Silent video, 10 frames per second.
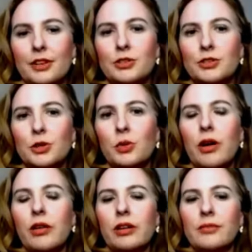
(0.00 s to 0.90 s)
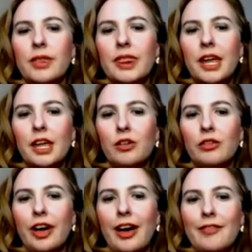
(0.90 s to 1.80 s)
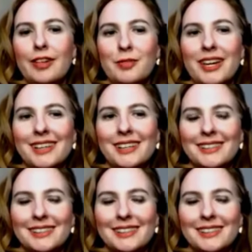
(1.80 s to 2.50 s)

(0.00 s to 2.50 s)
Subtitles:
You're so welcome and thank you for having me.